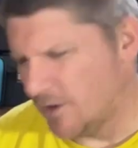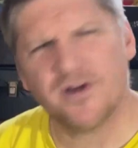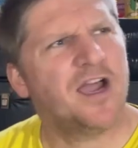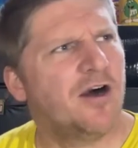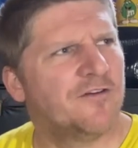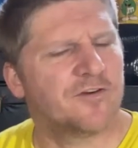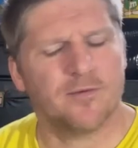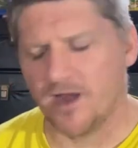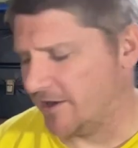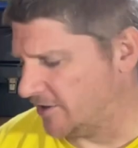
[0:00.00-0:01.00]
Uh, oh, what did I offer
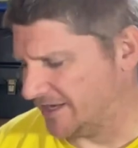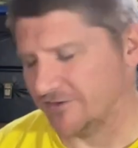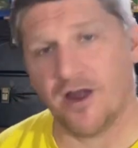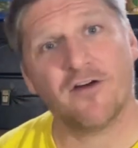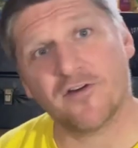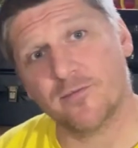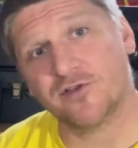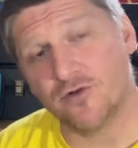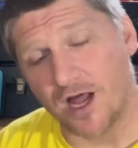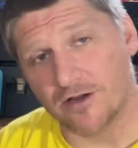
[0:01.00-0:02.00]
him? I, okay, so I offered him
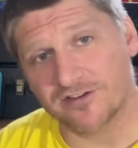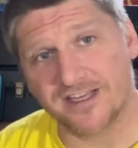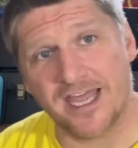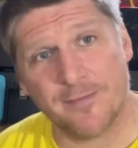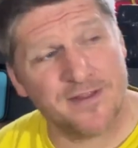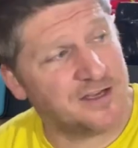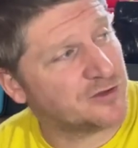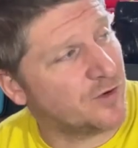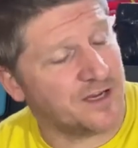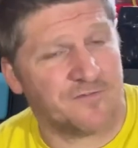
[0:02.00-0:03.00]
$2 a game and then
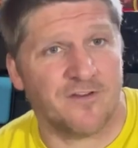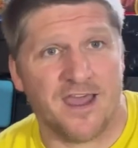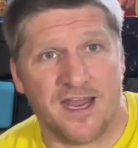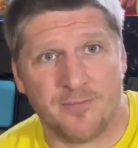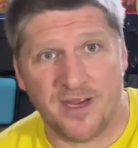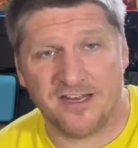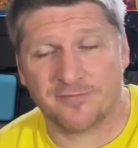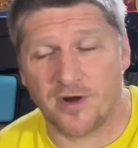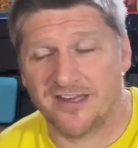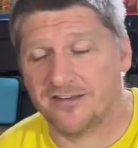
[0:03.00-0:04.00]
20 for that. I paid his
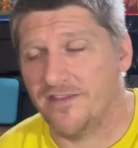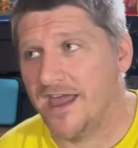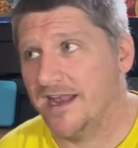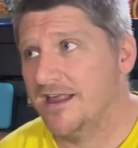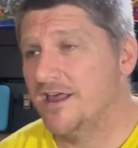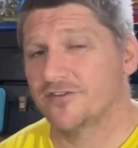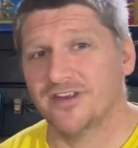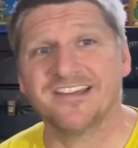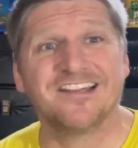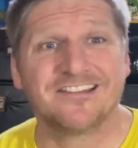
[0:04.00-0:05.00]
price on that. So
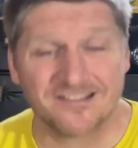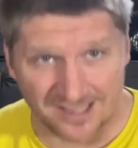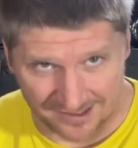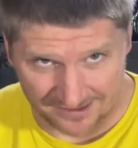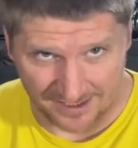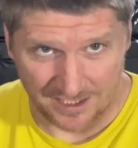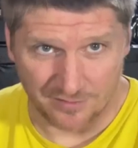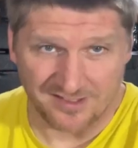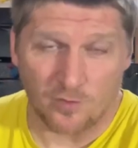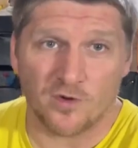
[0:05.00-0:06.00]
I said 60. He
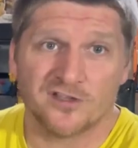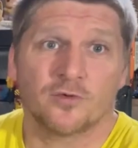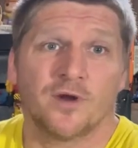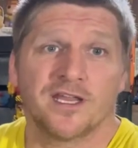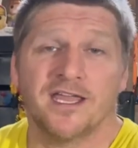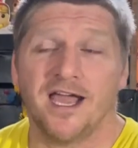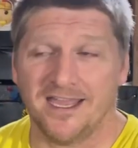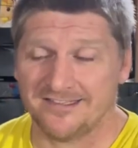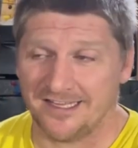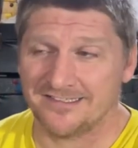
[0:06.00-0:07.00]
was at 120.
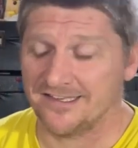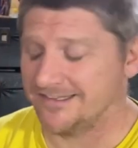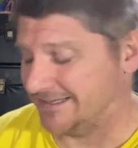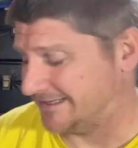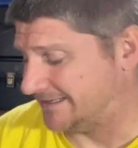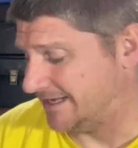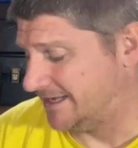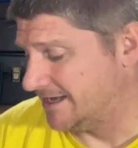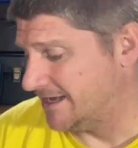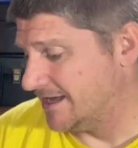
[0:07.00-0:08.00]
I, I said 60.
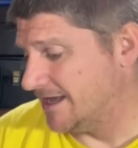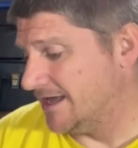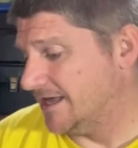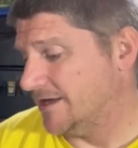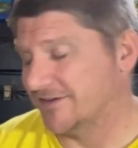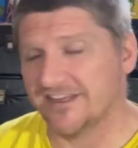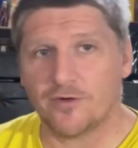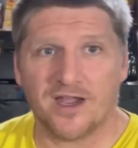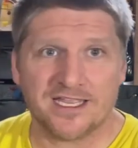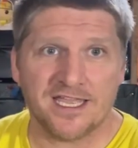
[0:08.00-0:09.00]
He was like,
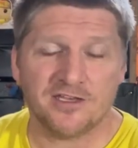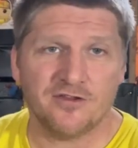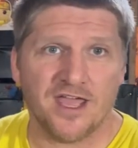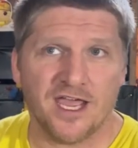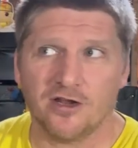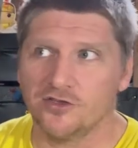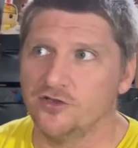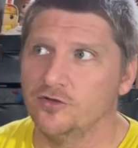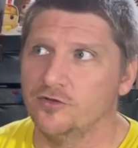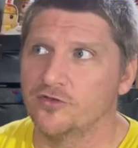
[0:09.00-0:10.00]
well, I can't do that. I'll
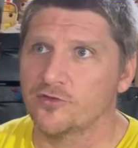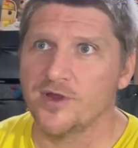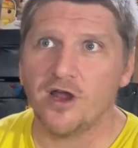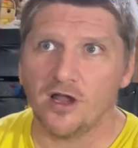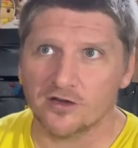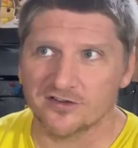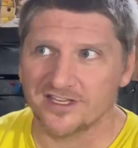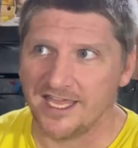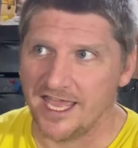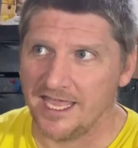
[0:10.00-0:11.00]
do $3
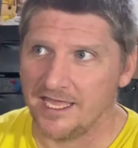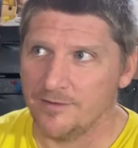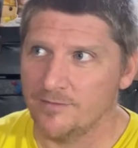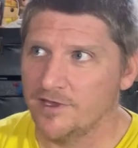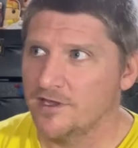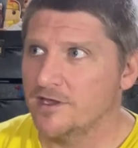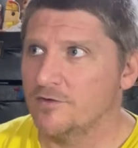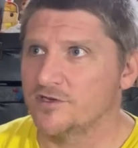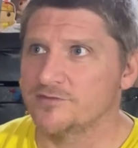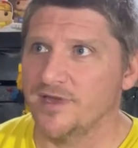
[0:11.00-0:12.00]
a game,
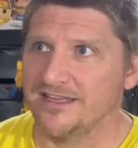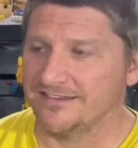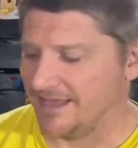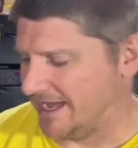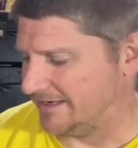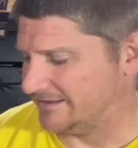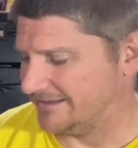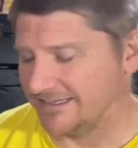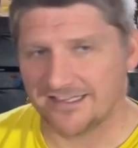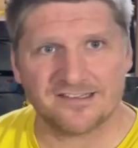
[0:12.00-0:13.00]
which makes that
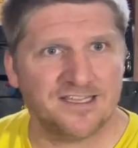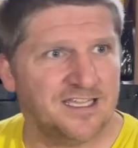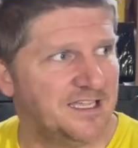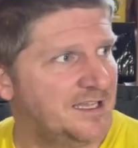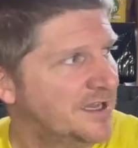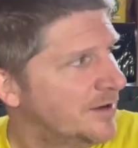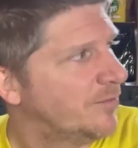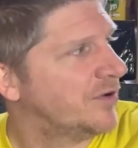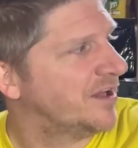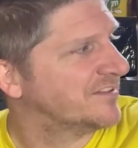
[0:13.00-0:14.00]
60
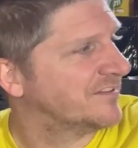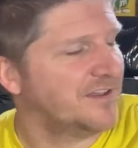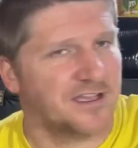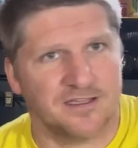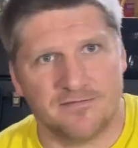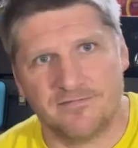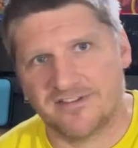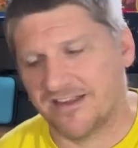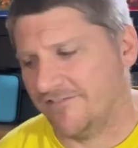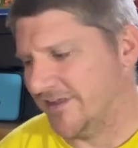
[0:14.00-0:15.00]
plus the
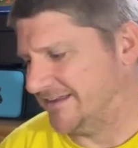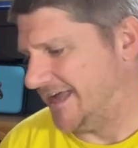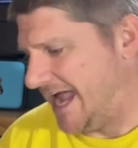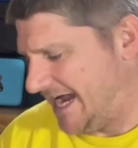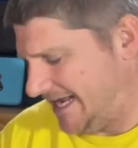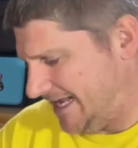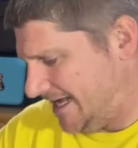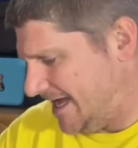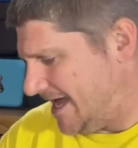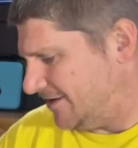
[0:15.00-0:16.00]
stuff that's 80.
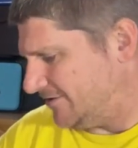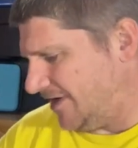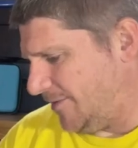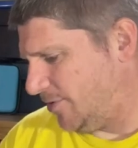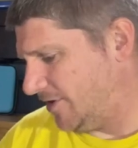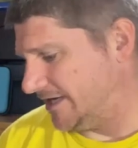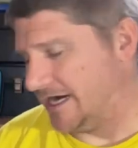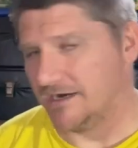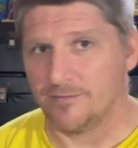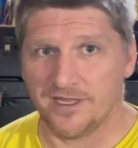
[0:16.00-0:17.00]
So I pointed
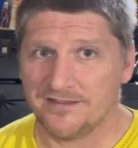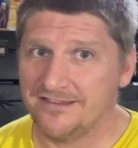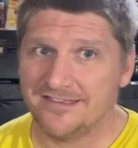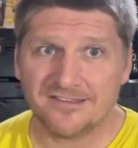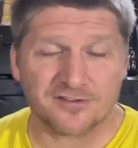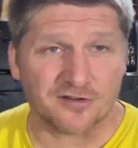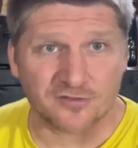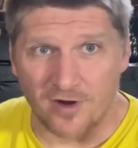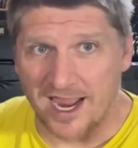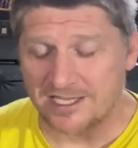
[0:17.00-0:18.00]
out, I'm like, these discs are
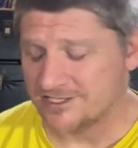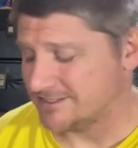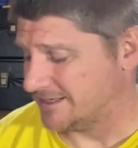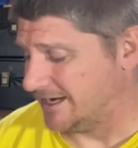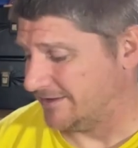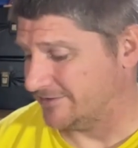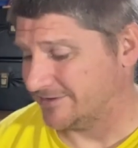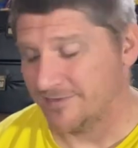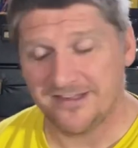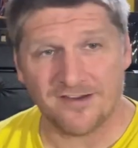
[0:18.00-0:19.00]
scratched. Uh,
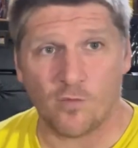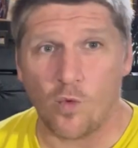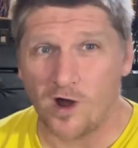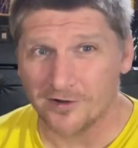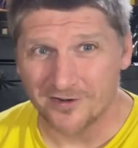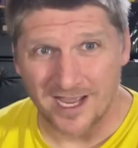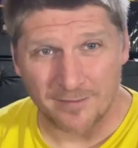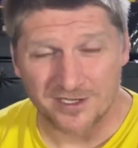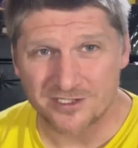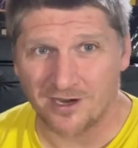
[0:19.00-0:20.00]
some of these have water
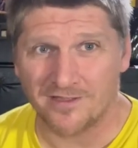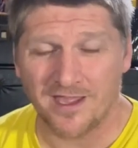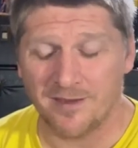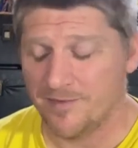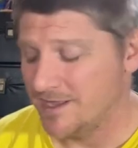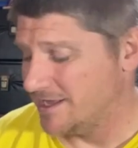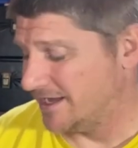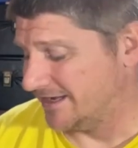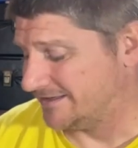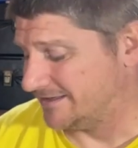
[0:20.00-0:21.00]
damage on them.
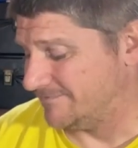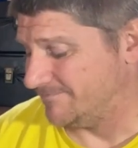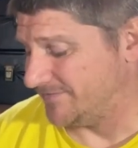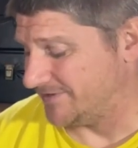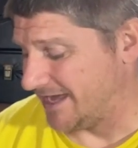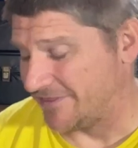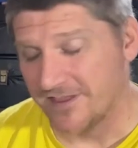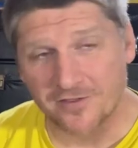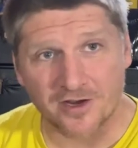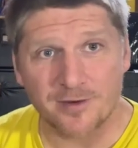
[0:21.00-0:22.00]
It, I
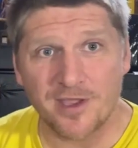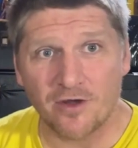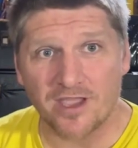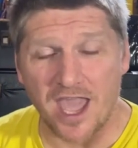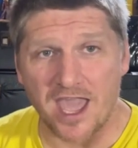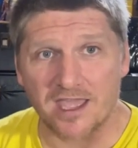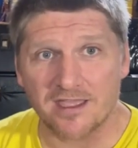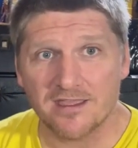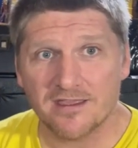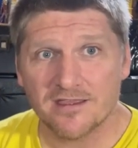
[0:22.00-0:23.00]
think they're gonna be okay,
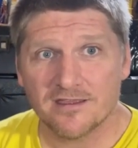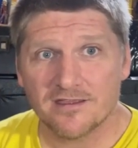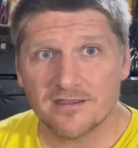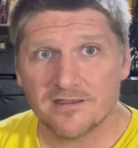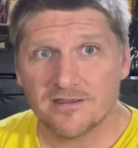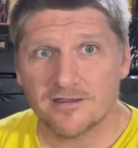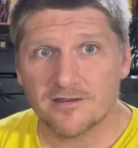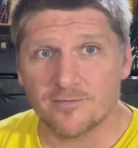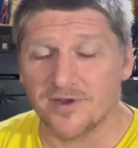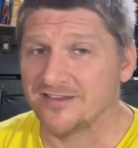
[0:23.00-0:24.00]

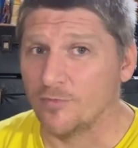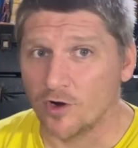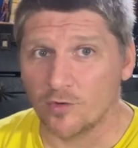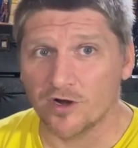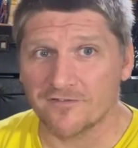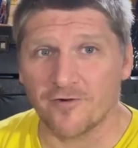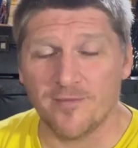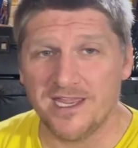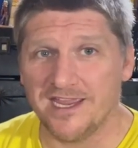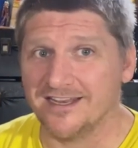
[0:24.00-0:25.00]
but it's more work for
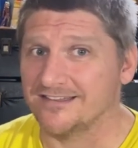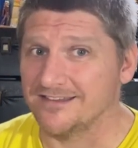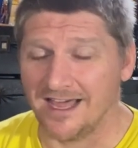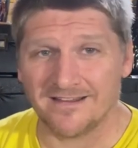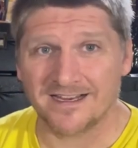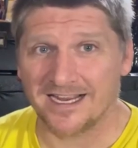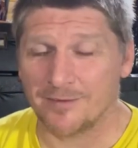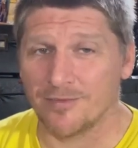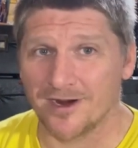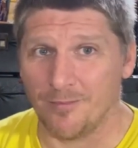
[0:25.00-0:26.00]
me and it's not like I
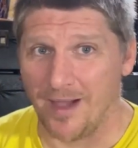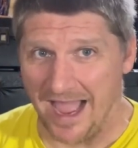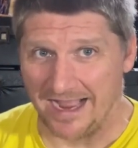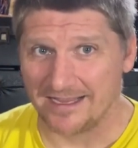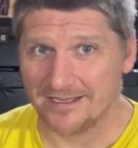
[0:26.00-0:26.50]
can bring them back.